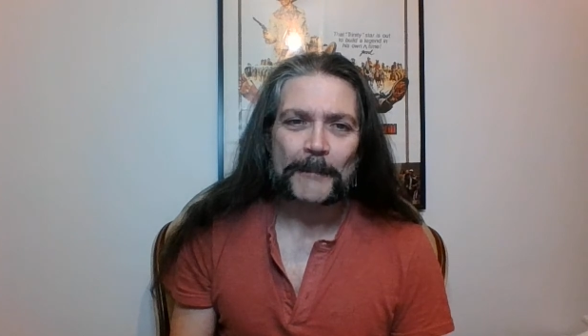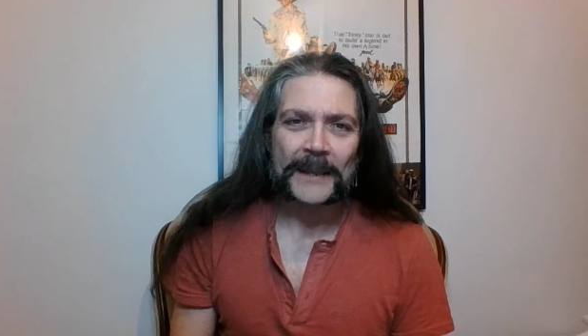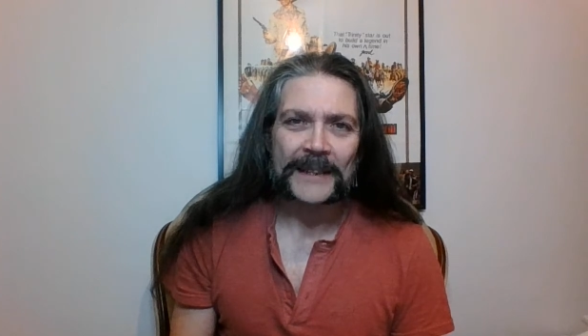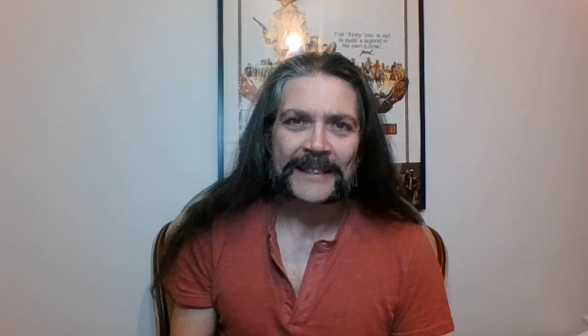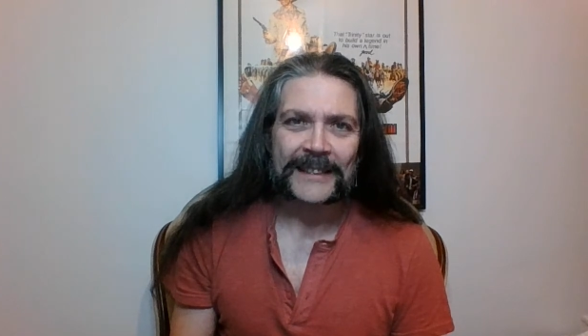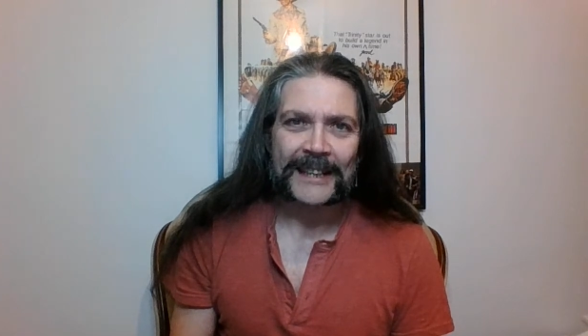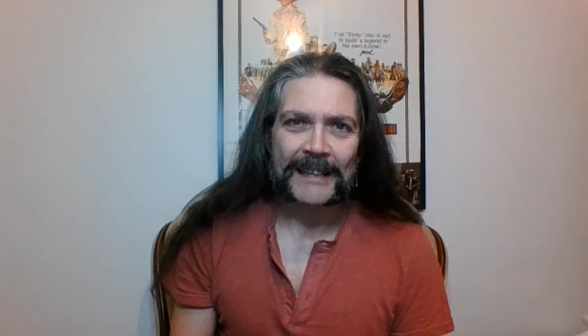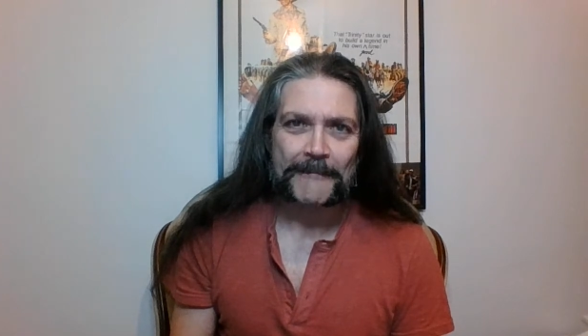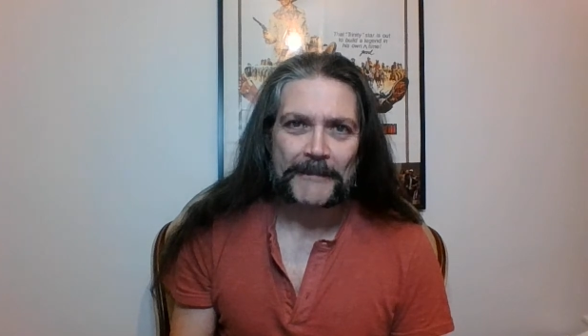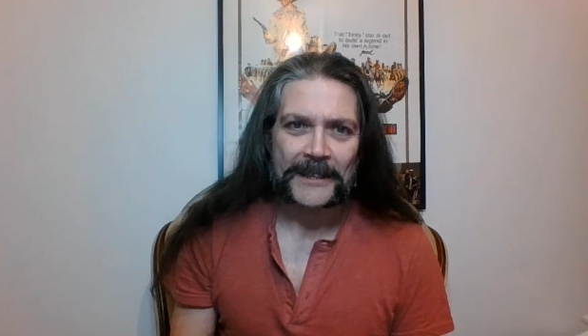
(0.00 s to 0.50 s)

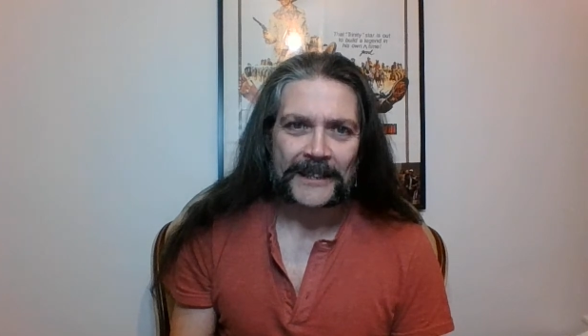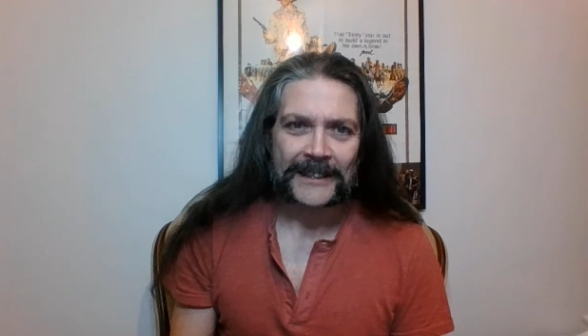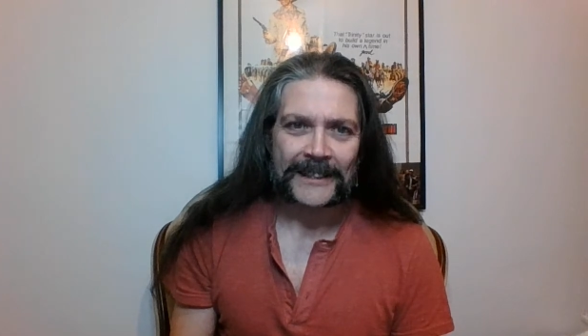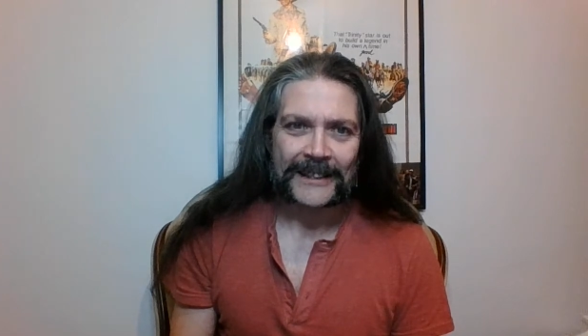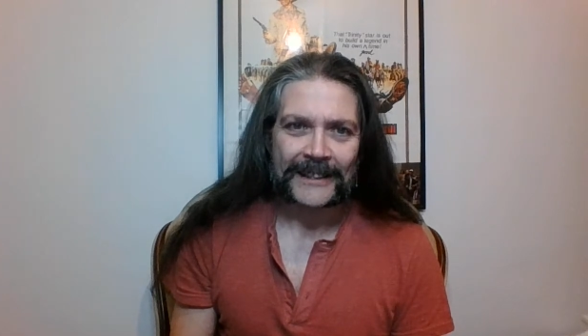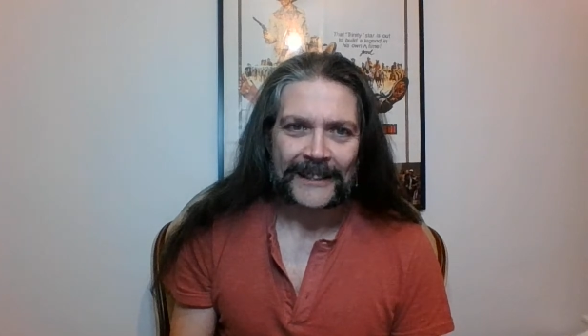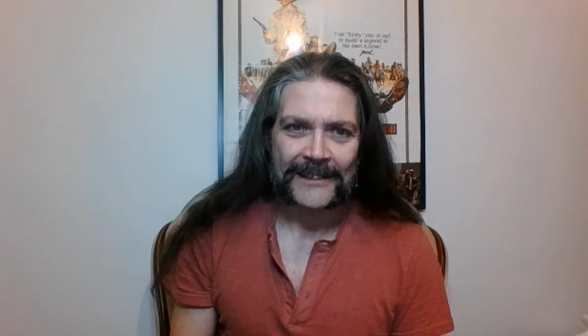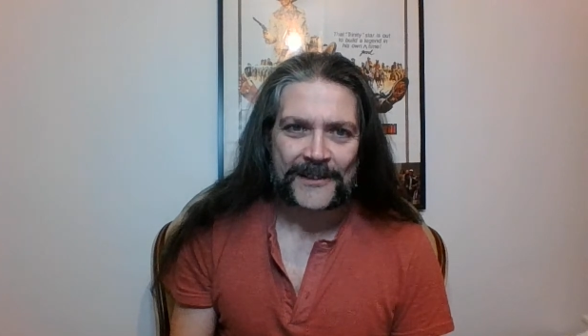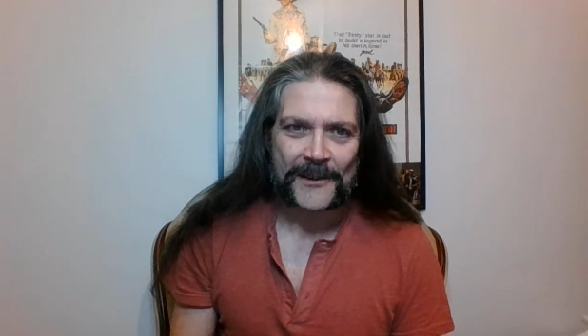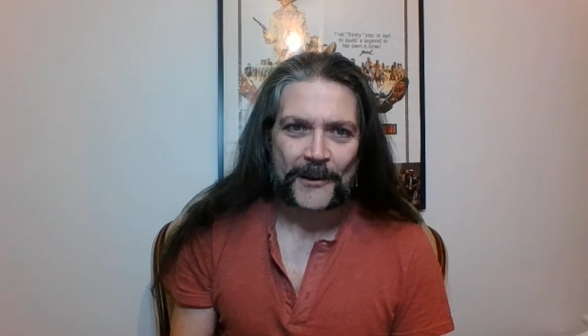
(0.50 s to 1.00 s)
pandemic
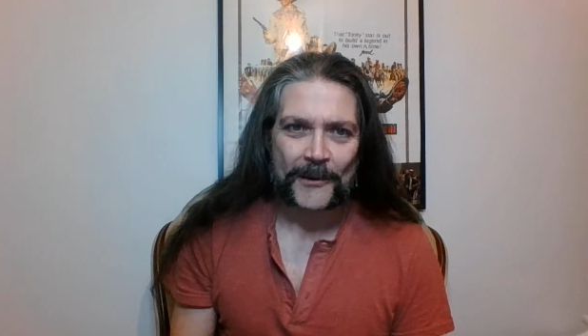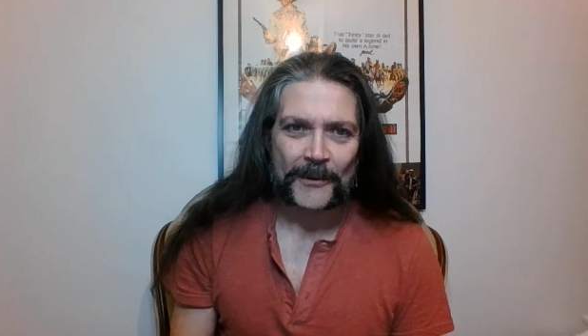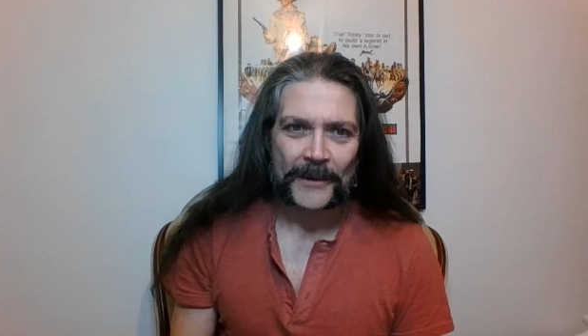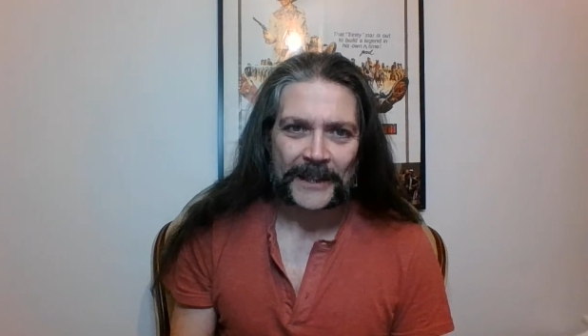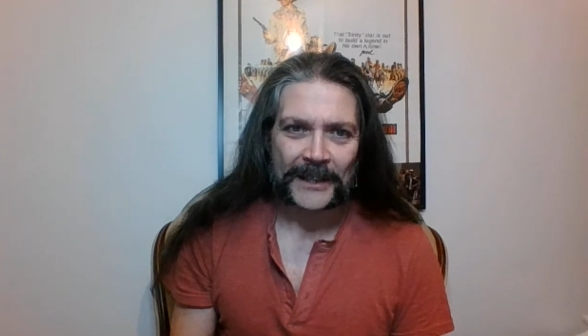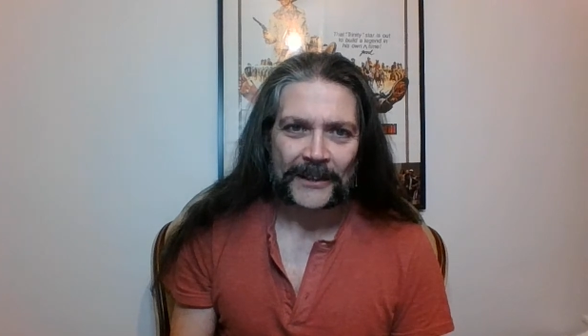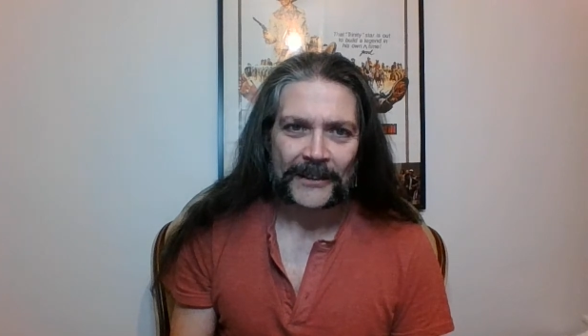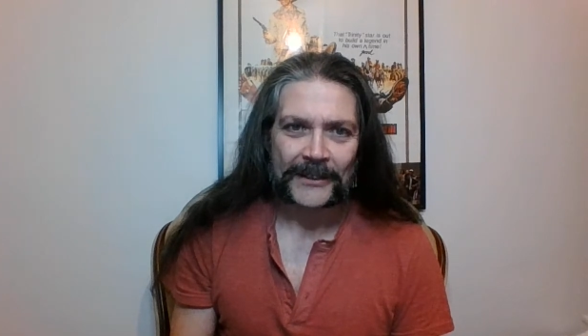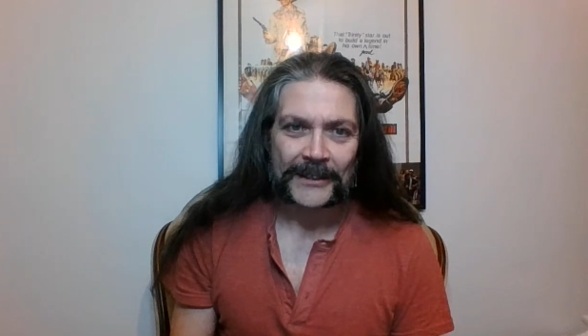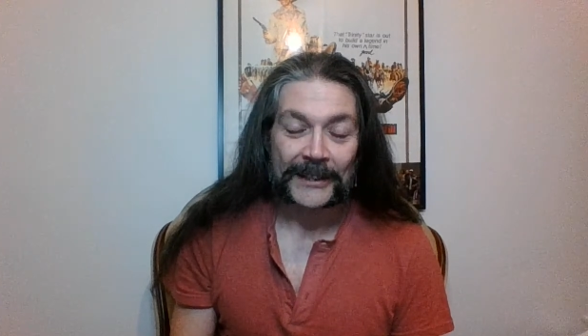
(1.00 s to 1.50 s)
is
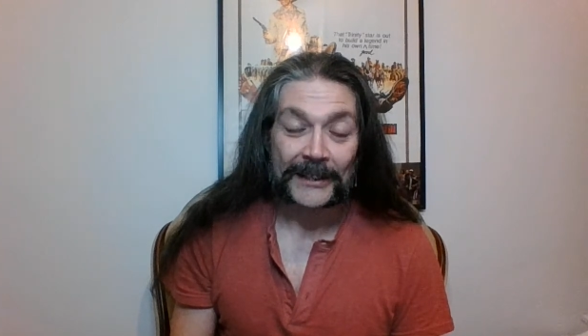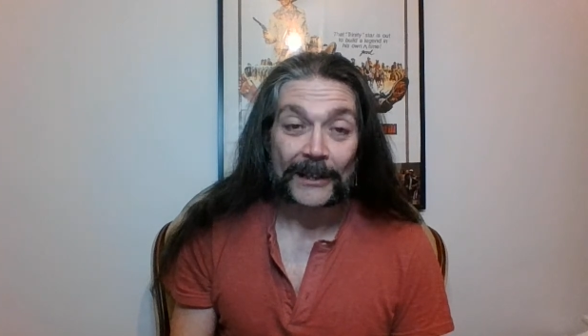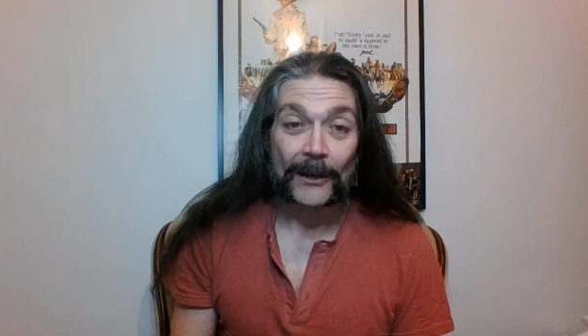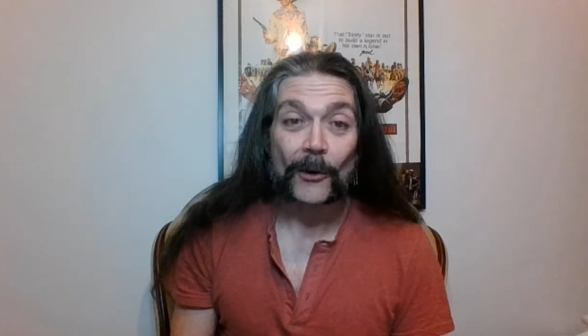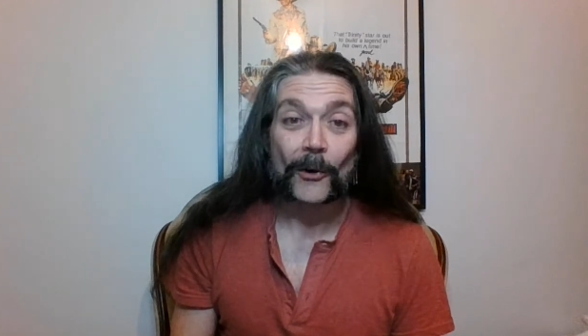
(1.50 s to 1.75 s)
going on,